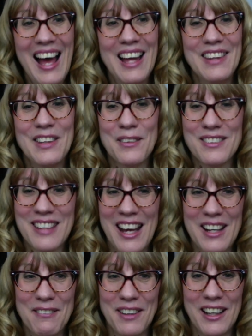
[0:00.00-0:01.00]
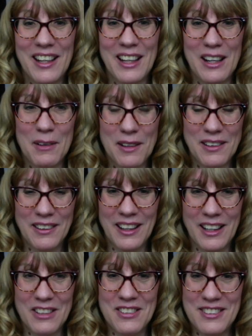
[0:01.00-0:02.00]
there was kind of like a
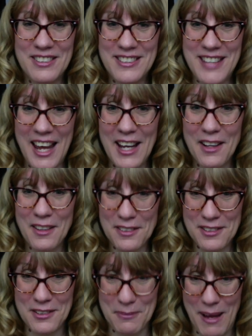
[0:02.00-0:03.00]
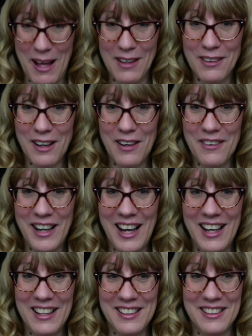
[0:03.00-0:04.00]
like a stale smell going
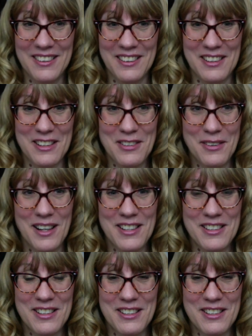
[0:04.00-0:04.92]
on to the dishwasher.